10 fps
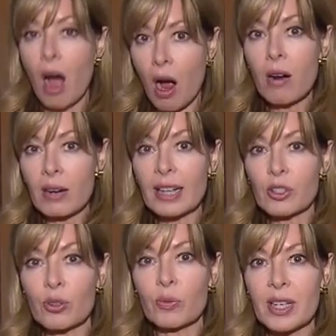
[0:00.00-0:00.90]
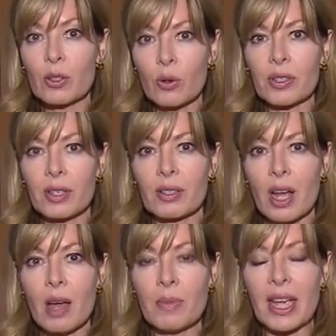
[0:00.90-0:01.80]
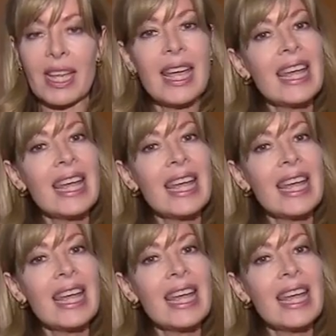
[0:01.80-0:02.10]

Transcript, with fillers: Are extra resources coming?